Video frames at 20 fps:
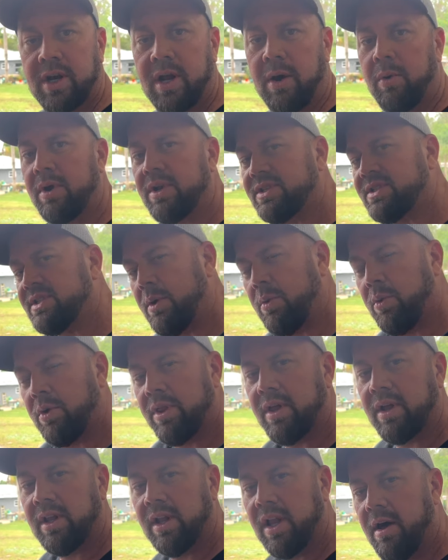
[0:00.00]
I want to see where
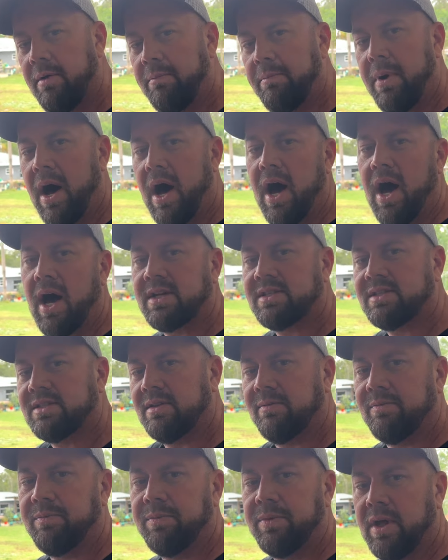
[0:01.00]
the glove box,
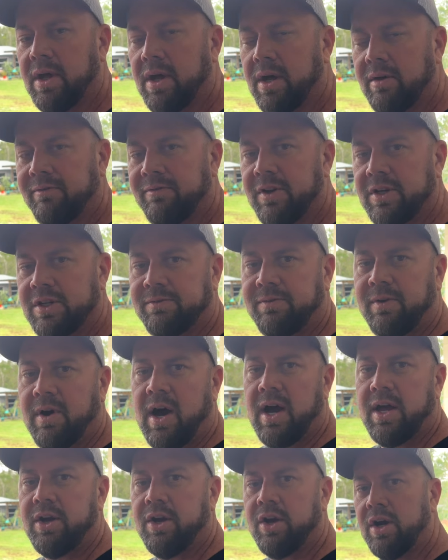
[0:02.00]
the fish
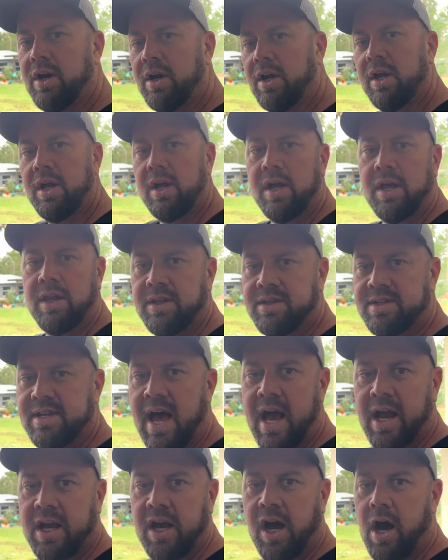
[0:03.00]
finder, the
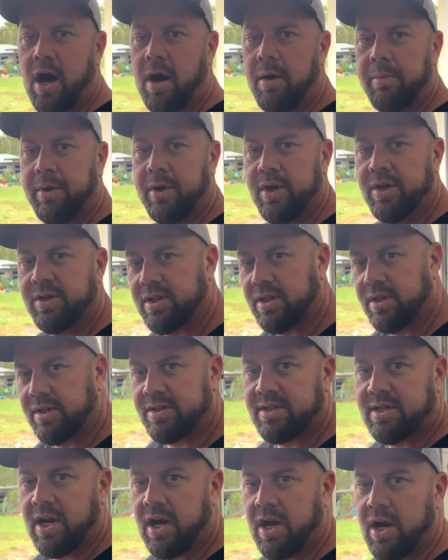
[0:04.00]
tachometers, and the
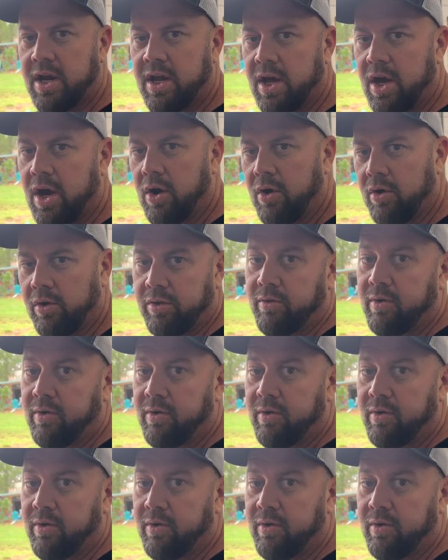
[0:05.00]
stereo or the